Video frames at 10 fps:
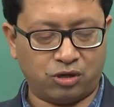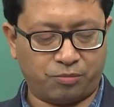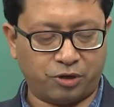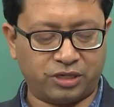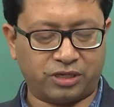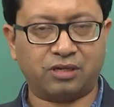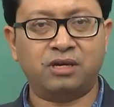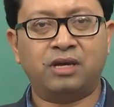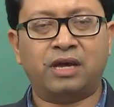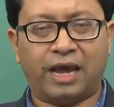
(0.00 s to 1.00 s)
project
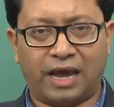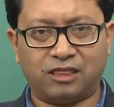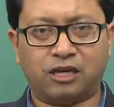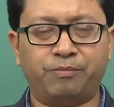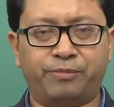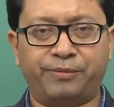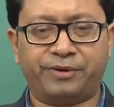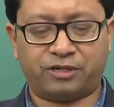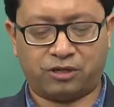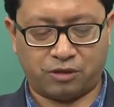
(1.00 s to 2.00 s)
and the
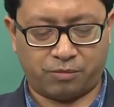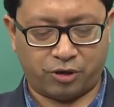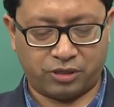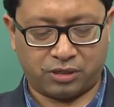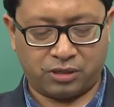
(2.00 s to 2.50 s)
implementation of the project.